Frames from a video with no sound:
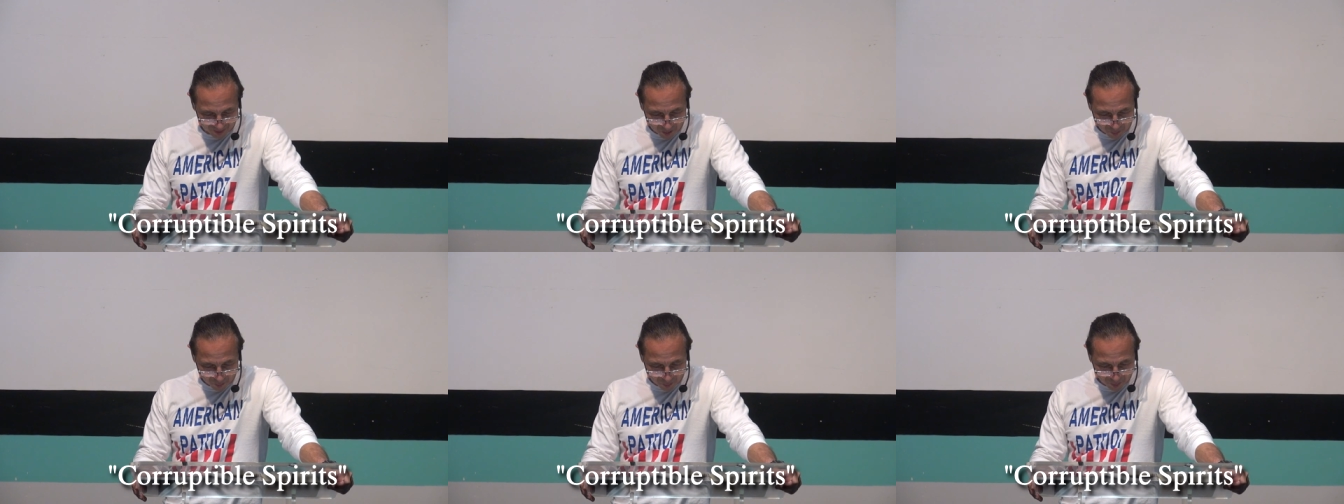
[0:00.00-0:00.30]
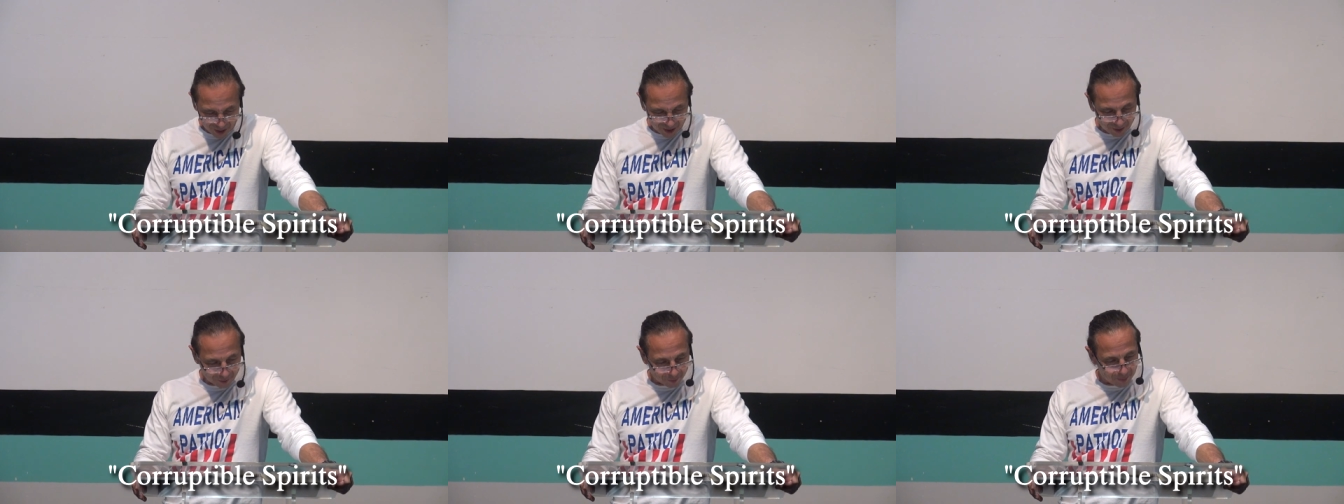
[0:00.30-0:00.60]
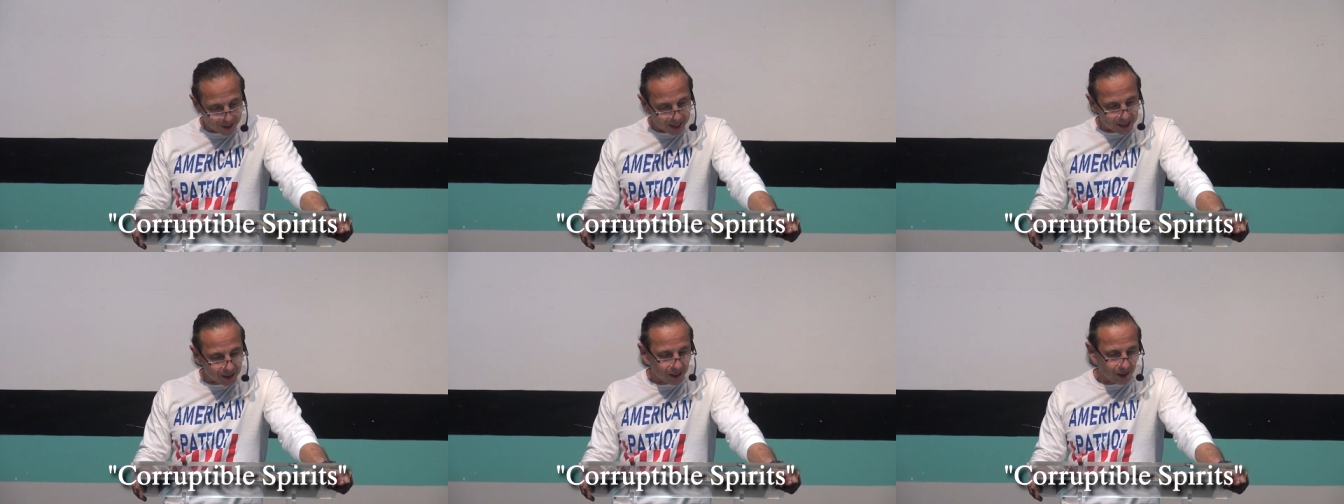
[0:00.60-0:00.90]
We have
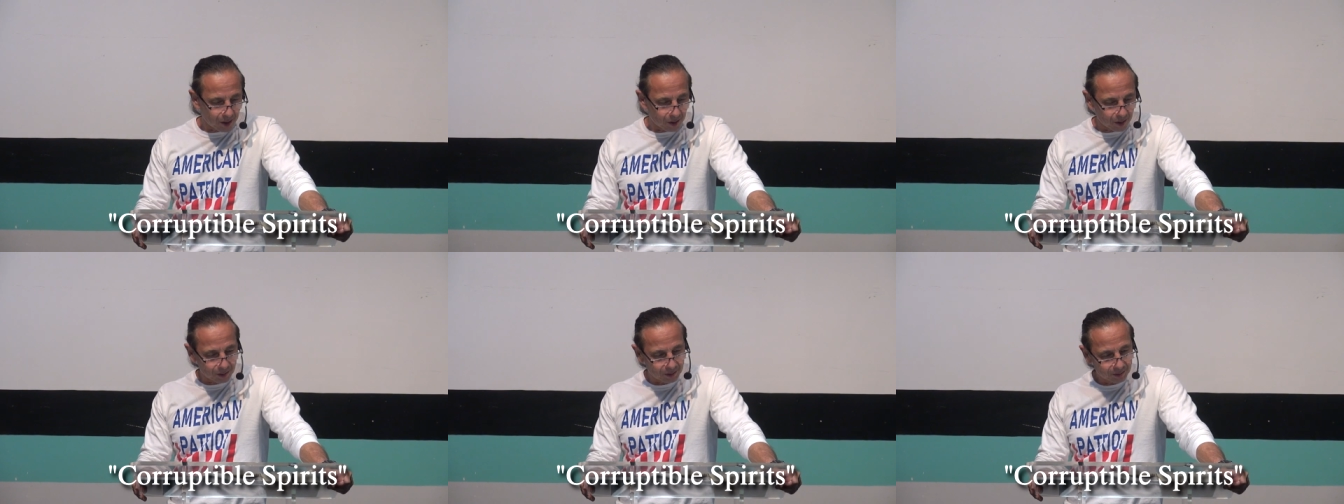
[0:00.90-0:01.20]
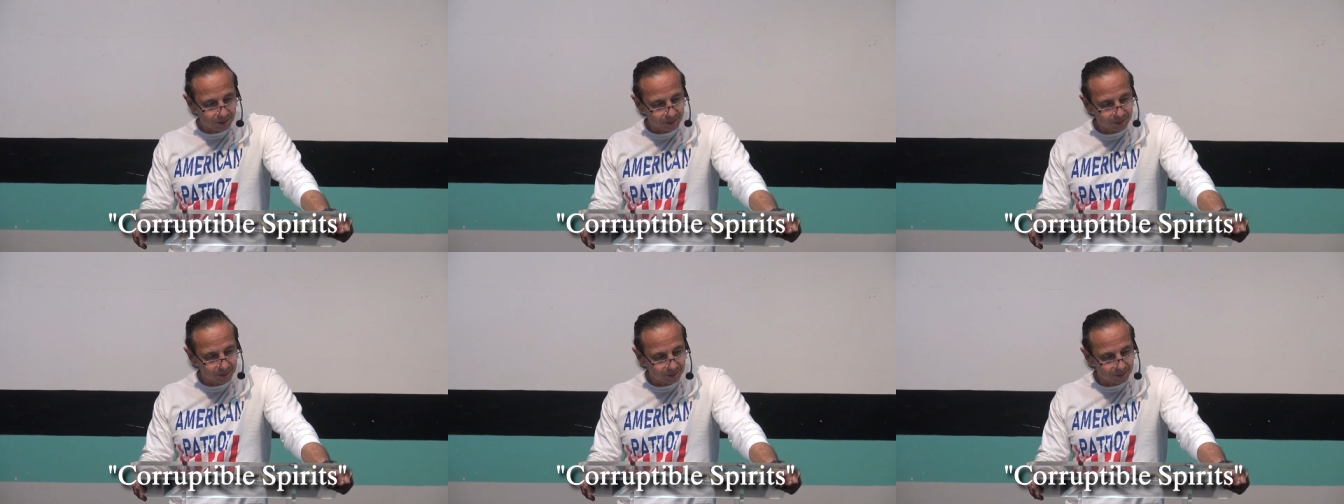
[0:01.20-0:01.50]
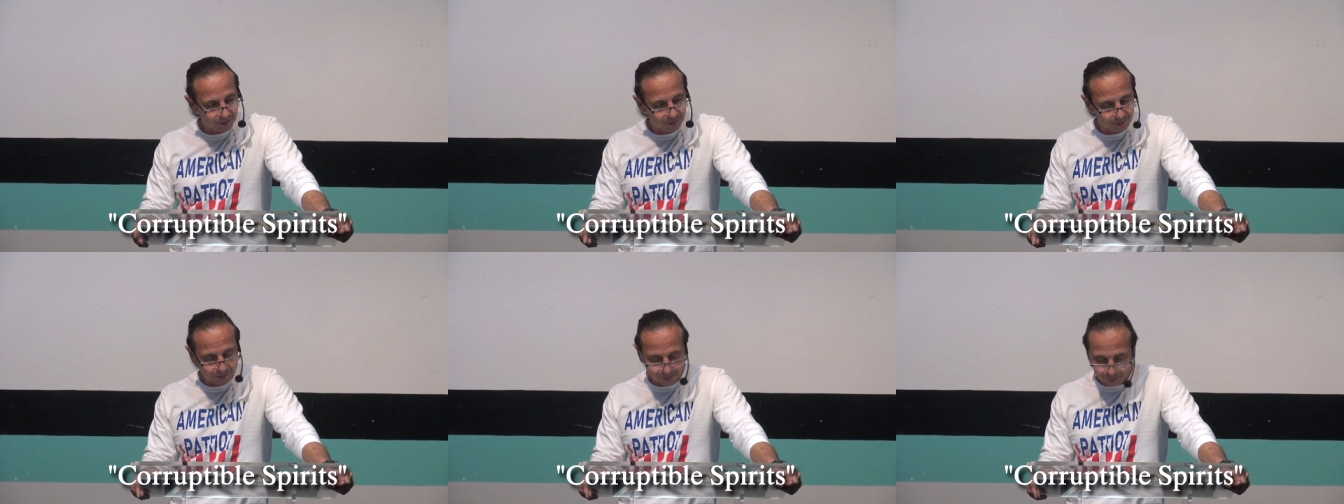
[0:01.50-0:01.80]
been here,
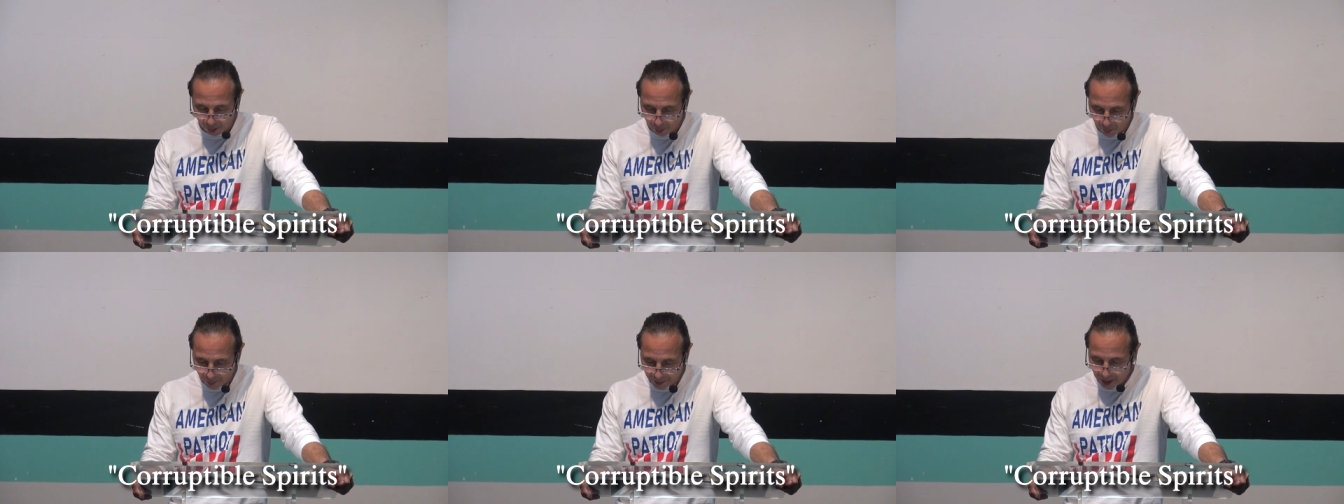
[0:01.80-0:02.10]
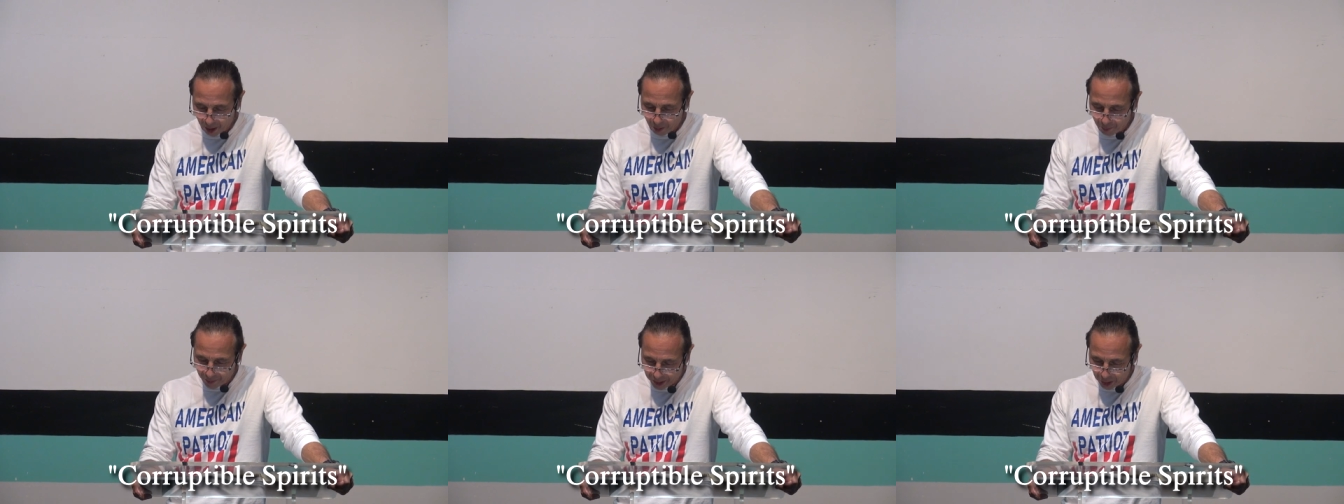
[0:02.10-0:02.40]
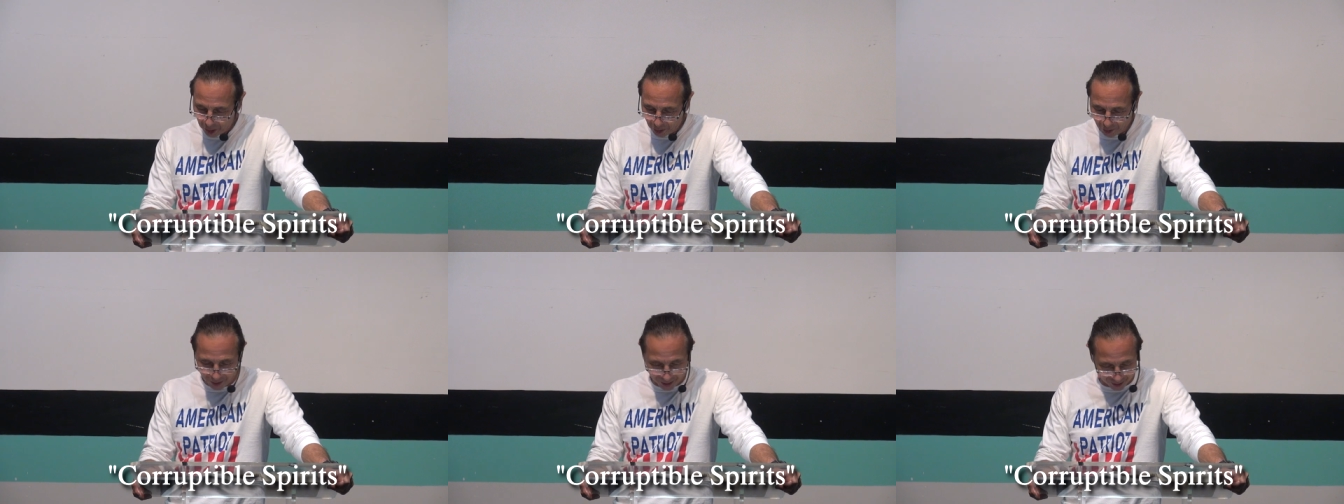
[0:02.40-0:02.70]
but we are
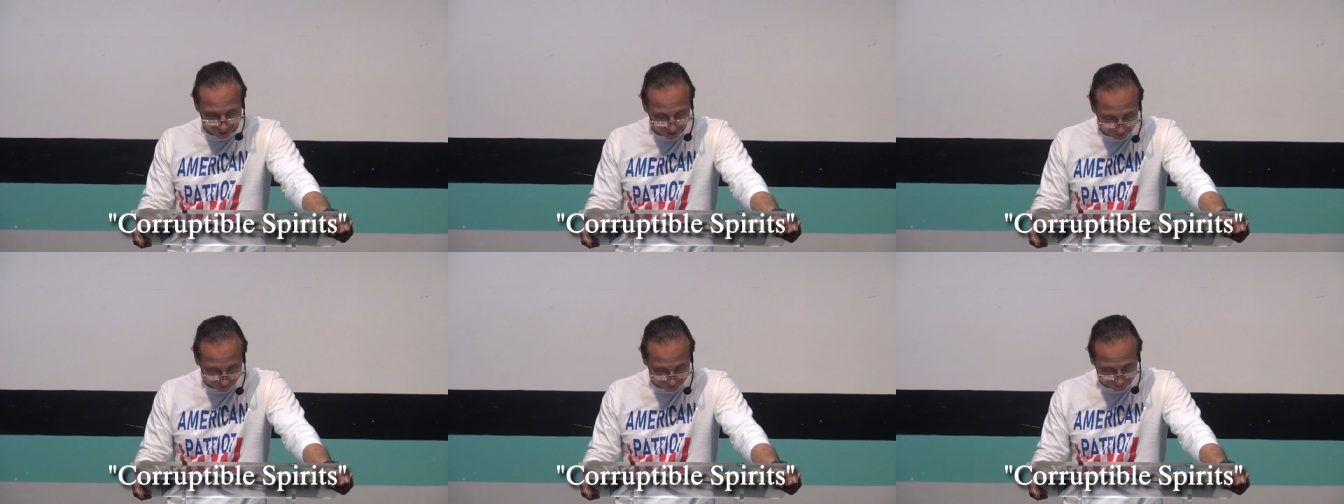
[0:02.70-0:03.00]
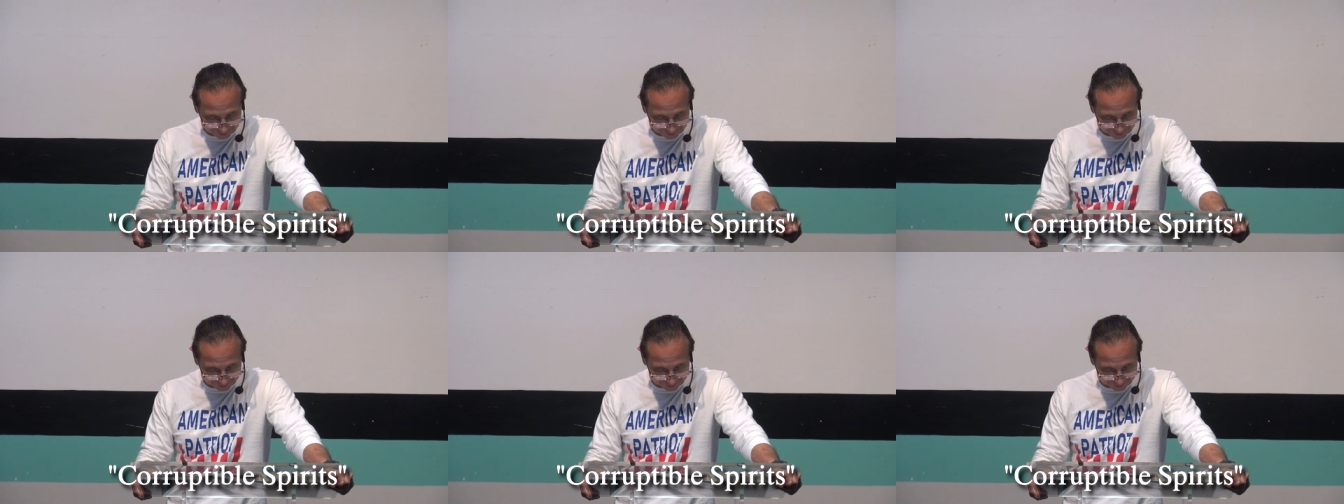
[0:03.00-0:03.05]
returning.